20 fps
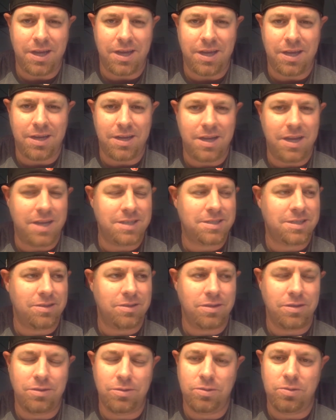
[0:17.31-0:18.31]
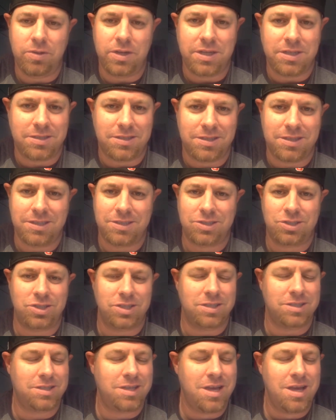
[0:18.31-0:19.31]
and SLU is this
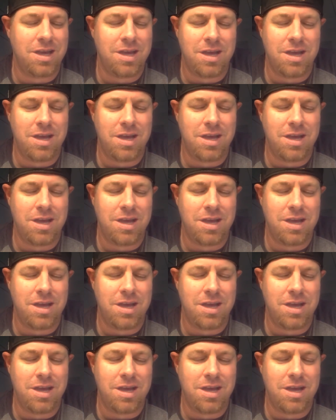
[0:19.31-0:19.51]
just